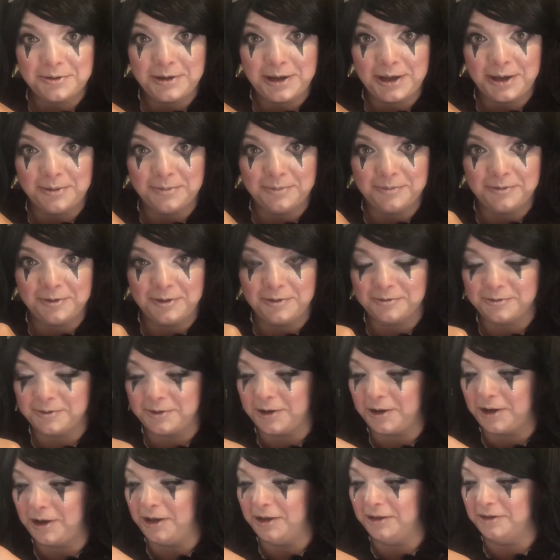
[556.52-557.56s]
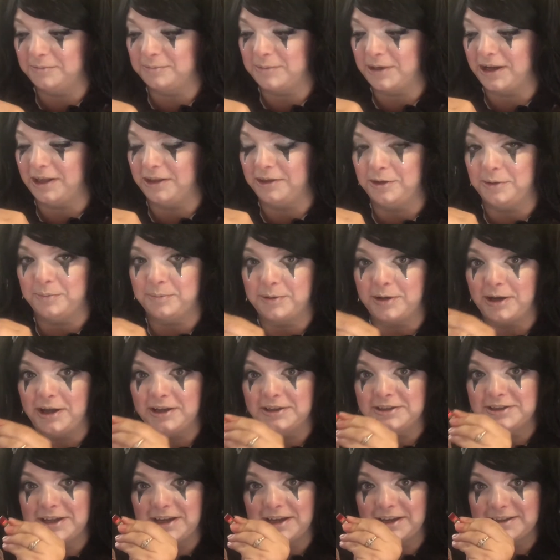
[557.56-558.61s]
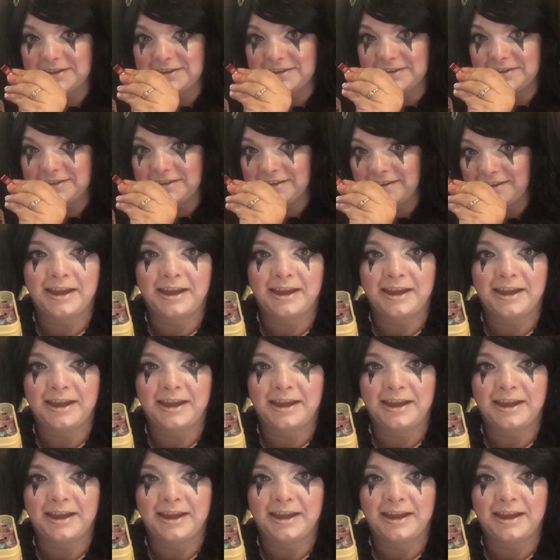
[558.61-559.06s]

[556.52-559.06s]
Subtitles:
helpful for all of my little projects.